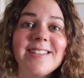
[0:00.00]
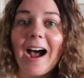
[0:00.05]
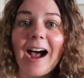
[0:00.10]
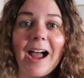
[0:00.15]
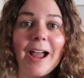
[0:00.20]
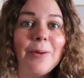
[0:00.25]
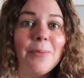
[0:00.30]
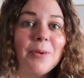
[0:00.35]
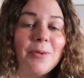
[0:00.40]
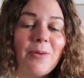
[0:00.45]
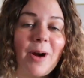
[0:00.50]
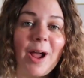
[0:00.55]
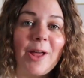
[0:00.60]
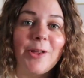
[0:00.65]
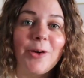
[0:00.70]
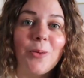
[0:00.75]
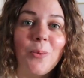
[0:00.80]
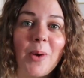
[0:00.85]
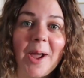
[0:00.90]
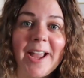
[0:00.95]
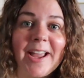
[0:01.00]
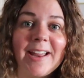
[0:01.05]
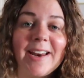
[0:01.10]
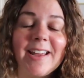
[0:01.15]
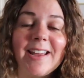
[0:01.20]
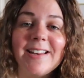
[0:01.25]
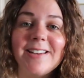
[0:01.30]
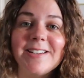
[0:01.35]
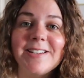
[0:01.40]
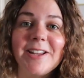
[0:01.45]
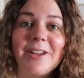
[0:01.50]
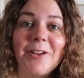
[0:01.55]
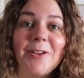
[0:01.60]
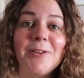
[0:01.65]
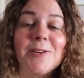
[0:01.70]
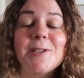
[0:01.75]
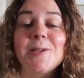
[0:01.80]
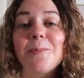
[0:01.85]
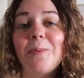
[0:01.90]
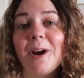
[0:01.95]
I would rather wait
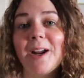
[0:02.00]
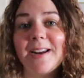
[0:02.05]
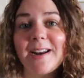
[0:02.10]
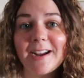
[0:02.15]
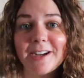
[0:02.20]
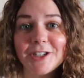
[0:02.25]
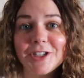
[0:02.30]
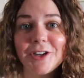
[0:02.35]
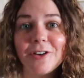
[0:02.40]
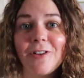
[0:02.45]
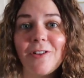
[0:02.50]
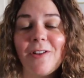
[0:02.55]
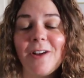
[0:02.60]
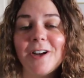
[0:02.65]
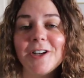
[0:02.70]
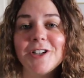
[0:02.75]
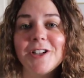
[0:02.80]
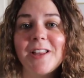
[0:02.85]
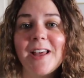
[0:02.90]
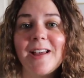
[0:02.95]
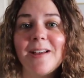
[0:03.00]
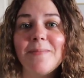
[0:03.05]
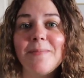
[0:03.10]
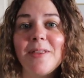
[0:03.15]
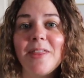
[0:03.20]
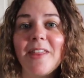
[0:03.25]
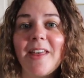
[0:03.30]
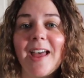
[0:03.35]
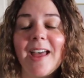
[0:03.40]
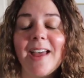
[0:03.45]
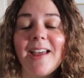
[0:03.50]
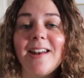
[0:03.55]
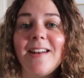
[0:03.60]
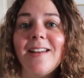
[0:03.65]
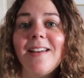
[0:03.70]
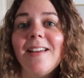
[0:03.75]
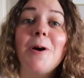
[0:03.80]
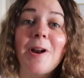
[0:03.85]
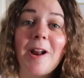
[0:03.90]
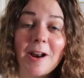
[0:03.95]
until spring next year to launch them
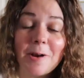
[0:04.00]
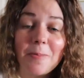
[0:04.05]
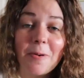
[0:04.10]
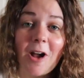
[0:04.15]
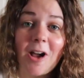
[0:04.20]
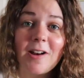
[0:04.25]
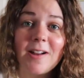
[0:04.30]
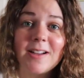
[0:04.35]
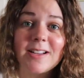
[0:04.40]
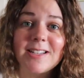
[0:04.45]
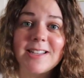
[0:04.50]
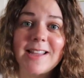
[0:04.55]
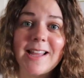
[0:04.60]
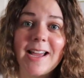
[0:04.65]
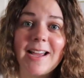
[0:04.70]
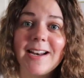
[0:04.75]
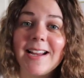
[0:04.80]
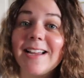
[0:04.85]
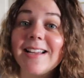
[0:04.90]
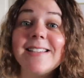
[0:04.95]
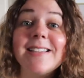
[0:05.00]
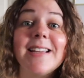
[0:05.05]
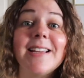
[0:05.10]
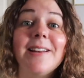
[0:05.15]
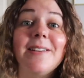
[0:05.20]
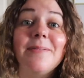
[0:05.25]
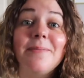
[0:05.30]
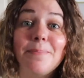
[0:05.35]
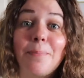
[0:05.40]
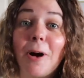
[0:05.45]
than put out a product that isn't